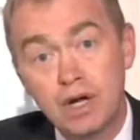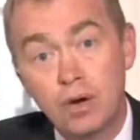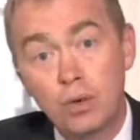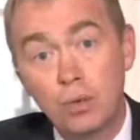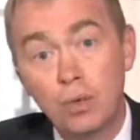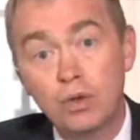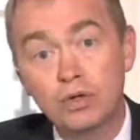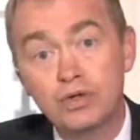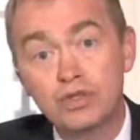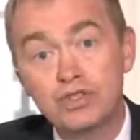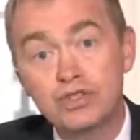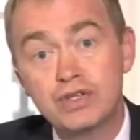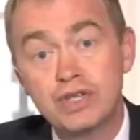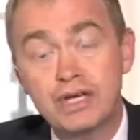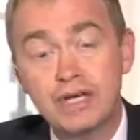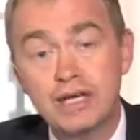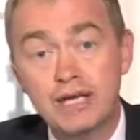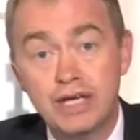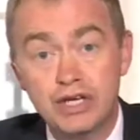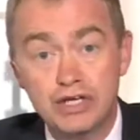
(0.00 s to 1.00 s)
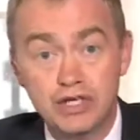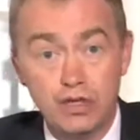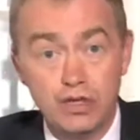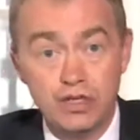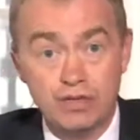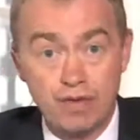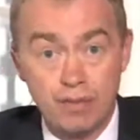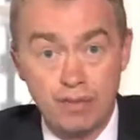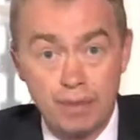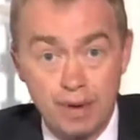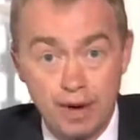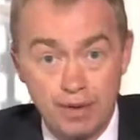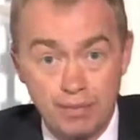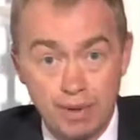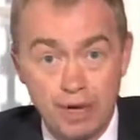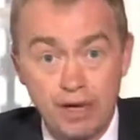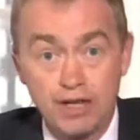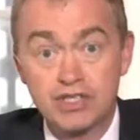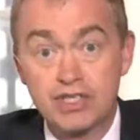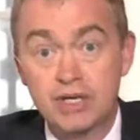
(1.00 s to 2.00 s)
Once the issues of a
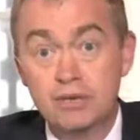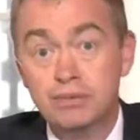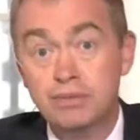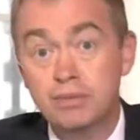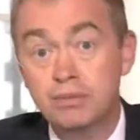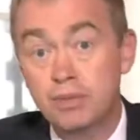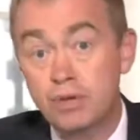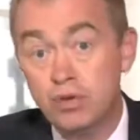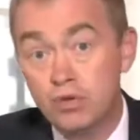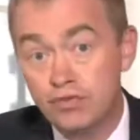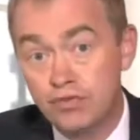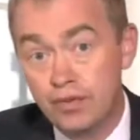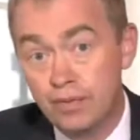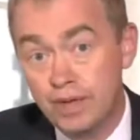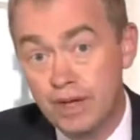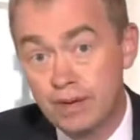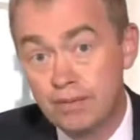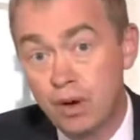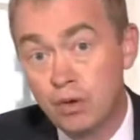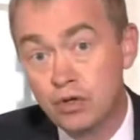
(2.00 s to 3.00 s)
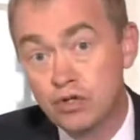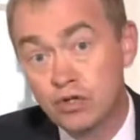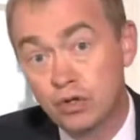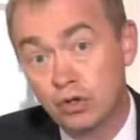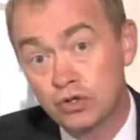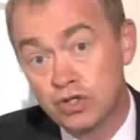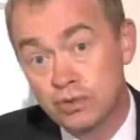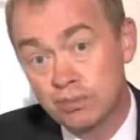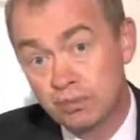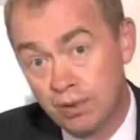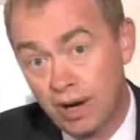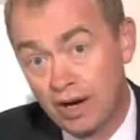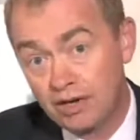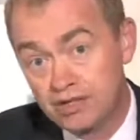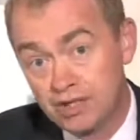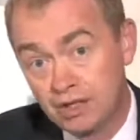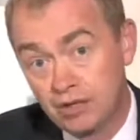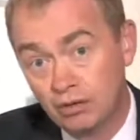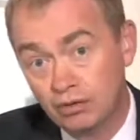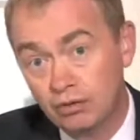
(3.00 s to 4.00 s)
Brexit move from the emotional to the
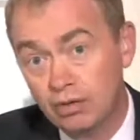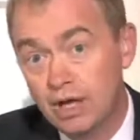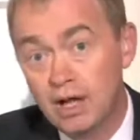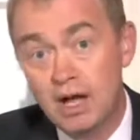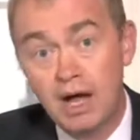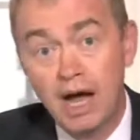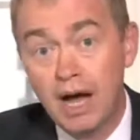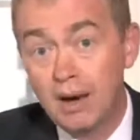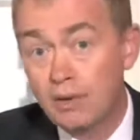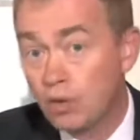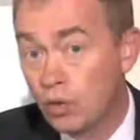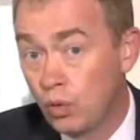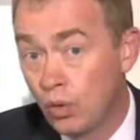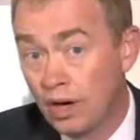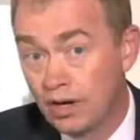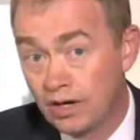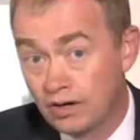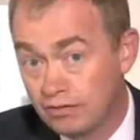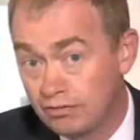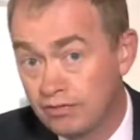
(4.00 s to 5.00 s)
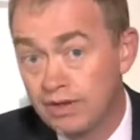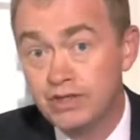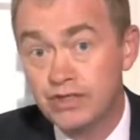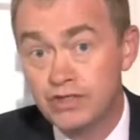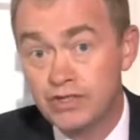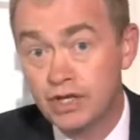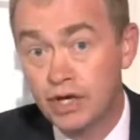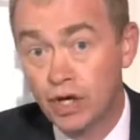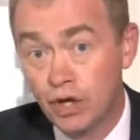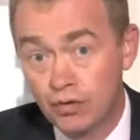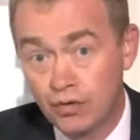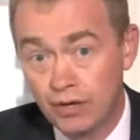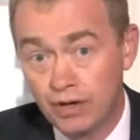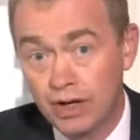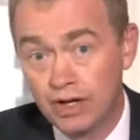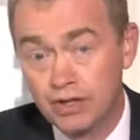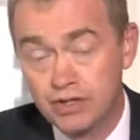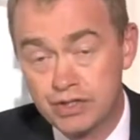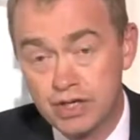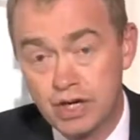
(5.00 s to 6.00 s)
practical, I'm quite convinced over the
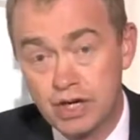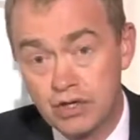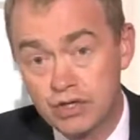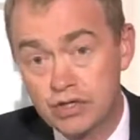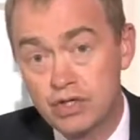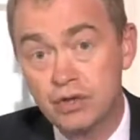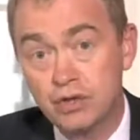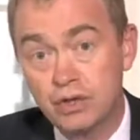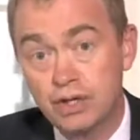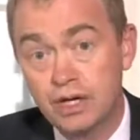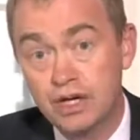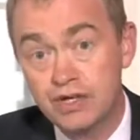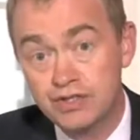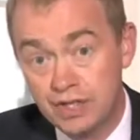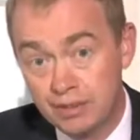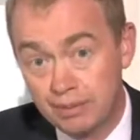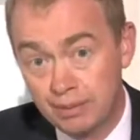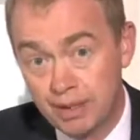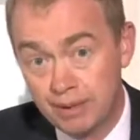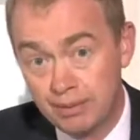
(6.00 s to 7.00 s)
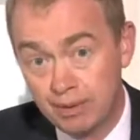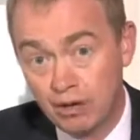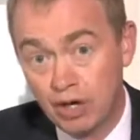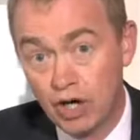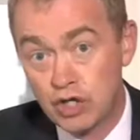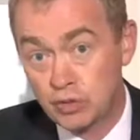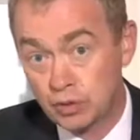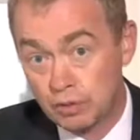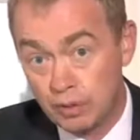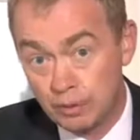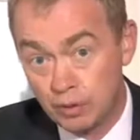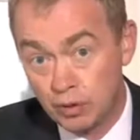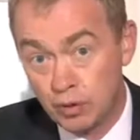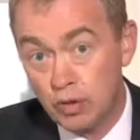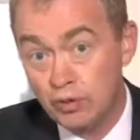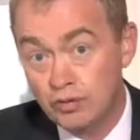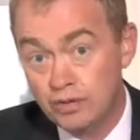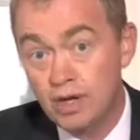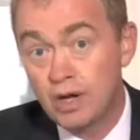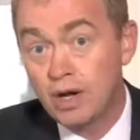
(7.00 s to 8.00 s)
next 2 years the Liberal Democrats will be
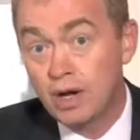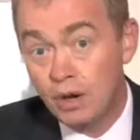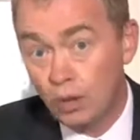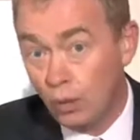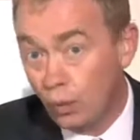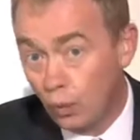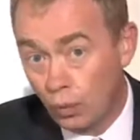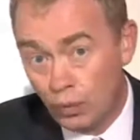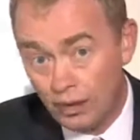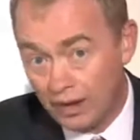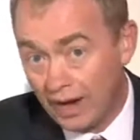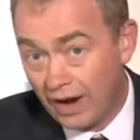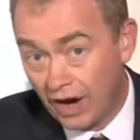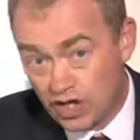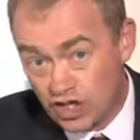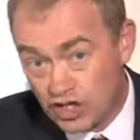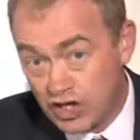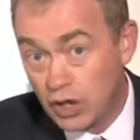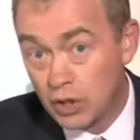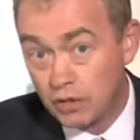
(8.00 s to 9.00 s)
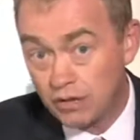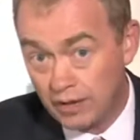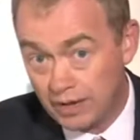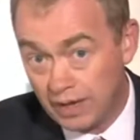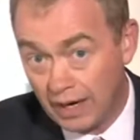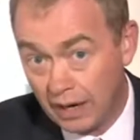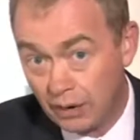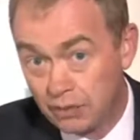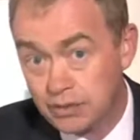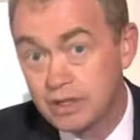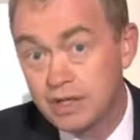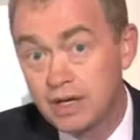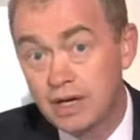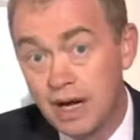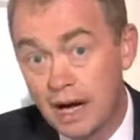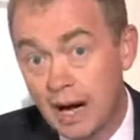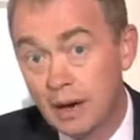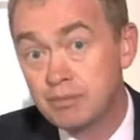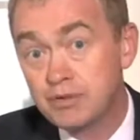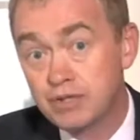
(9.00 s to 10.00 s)
proved, without a shadow of a doubt,
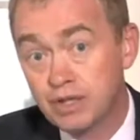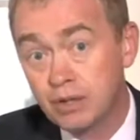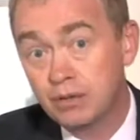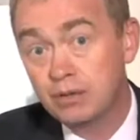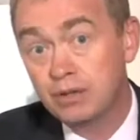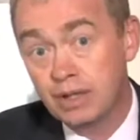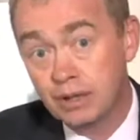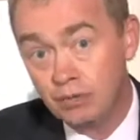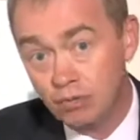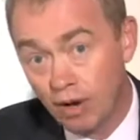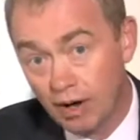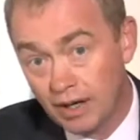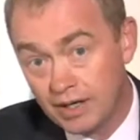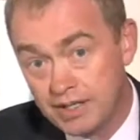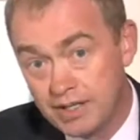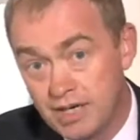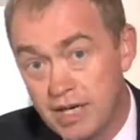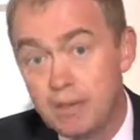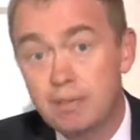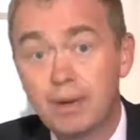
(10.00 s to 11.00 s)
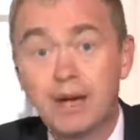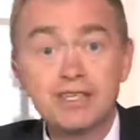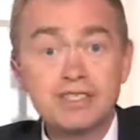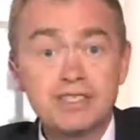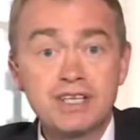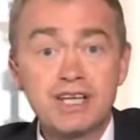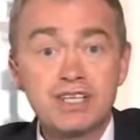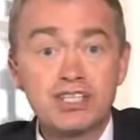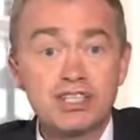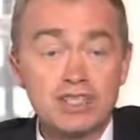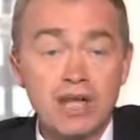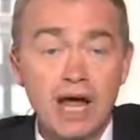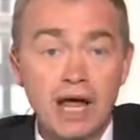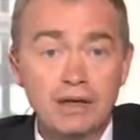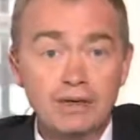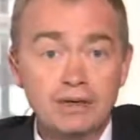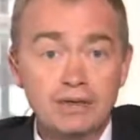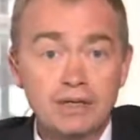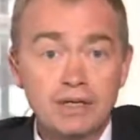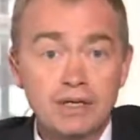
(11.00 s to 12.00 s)
absolutely right. But as things
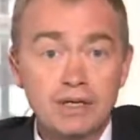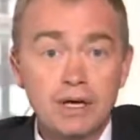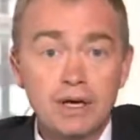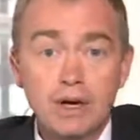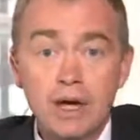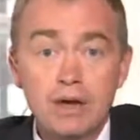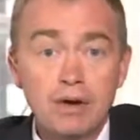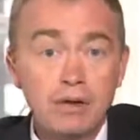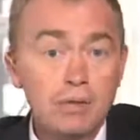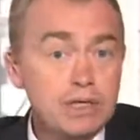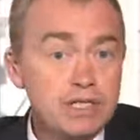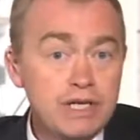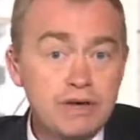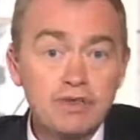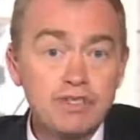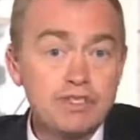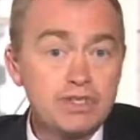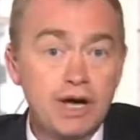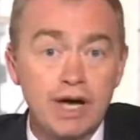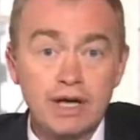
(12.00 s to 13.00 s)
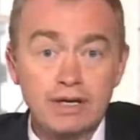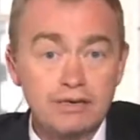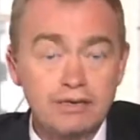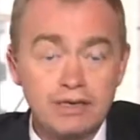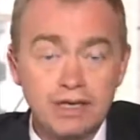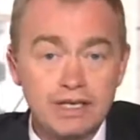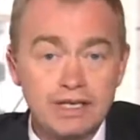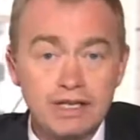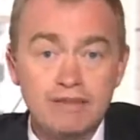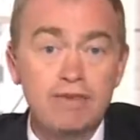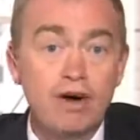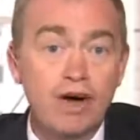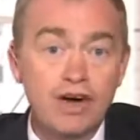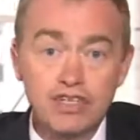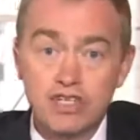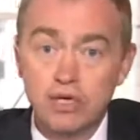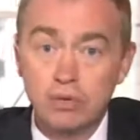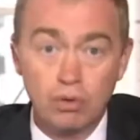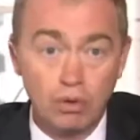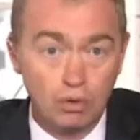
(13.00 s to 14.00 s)
stand, whichever side of the
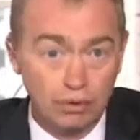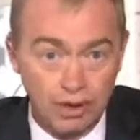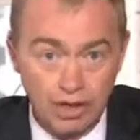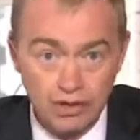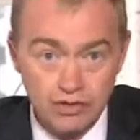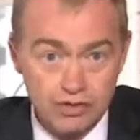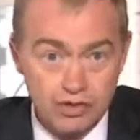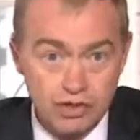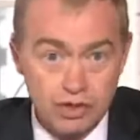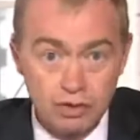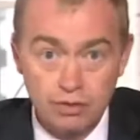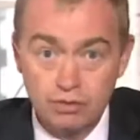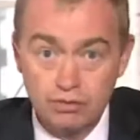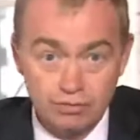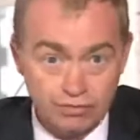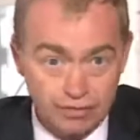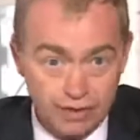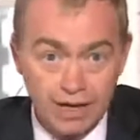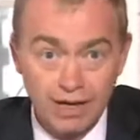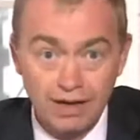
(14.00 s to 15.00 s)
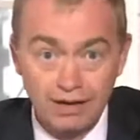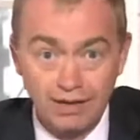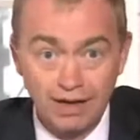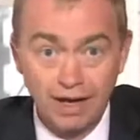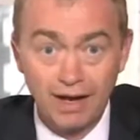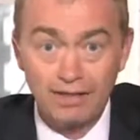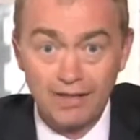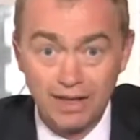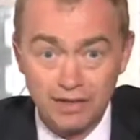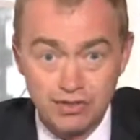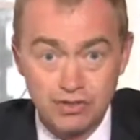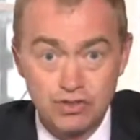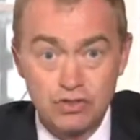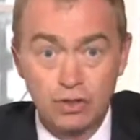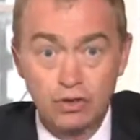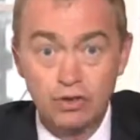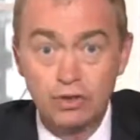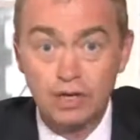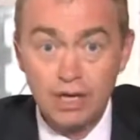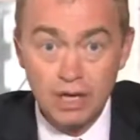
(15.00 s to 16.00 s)
divide you were on last June, forget that, that's
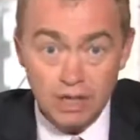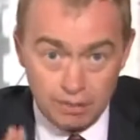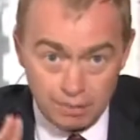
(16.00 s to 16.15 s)
done.